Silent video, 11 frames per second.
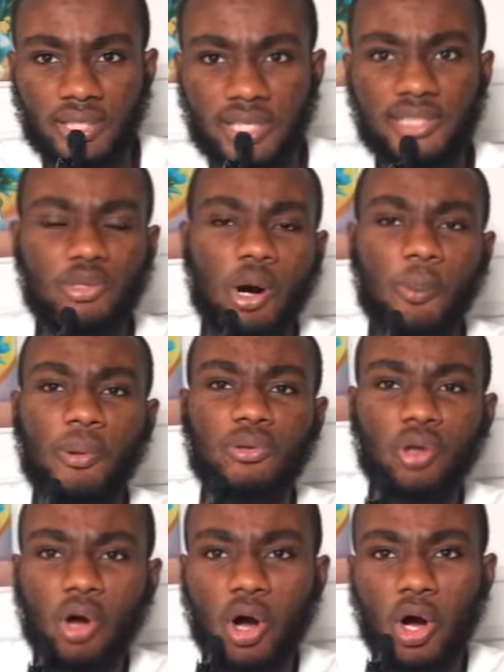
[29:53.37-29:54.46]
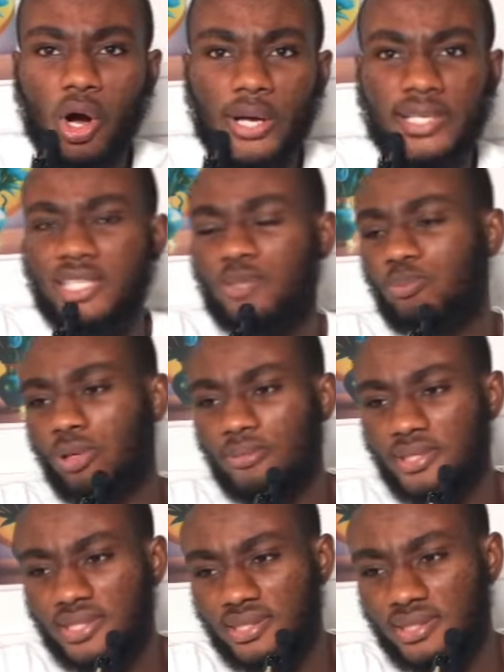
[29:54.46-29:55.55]
And upon all these
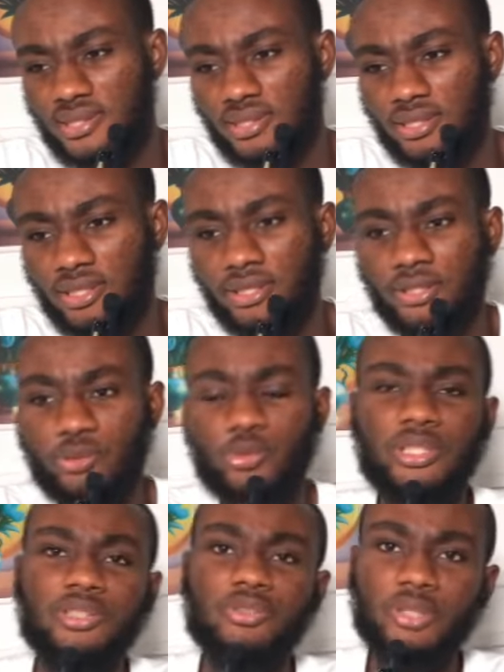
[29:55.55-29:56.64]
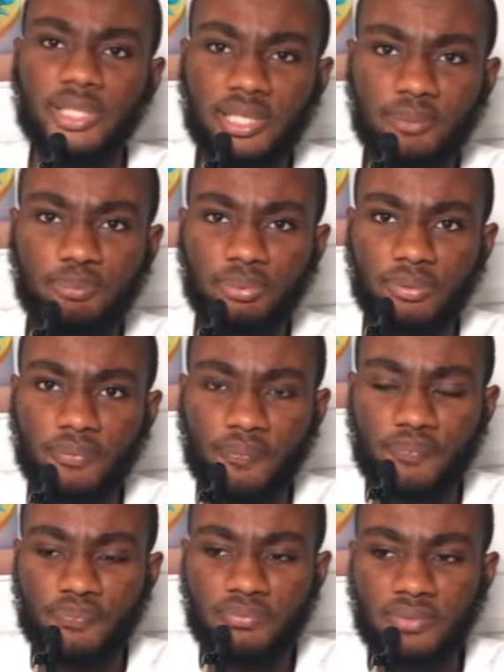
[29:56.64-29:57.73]
promises, we did not keep.
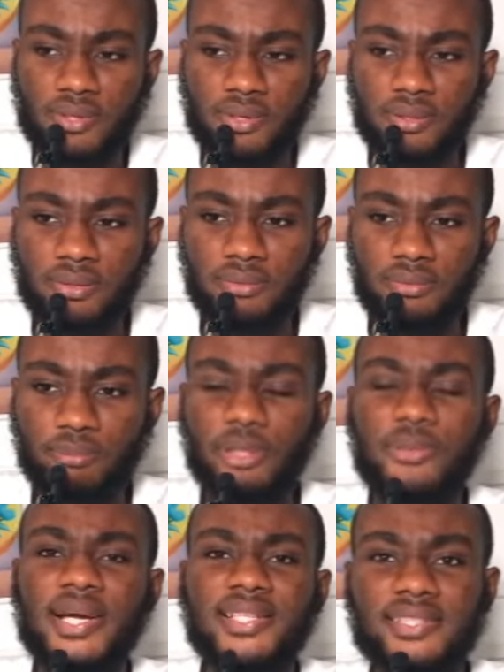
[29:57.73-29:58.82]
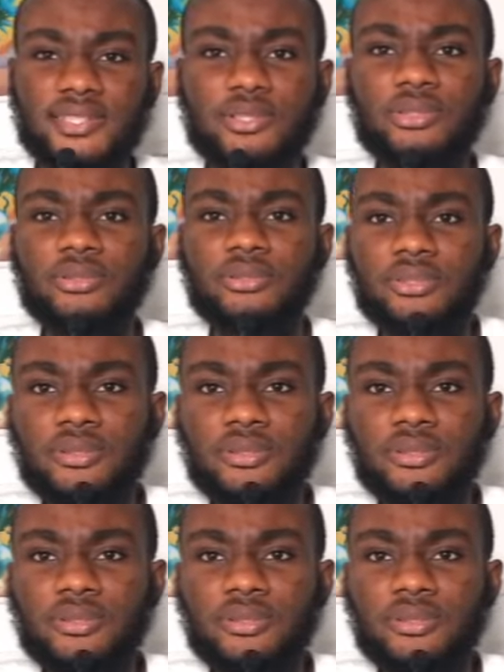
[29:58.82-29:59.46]
But we are still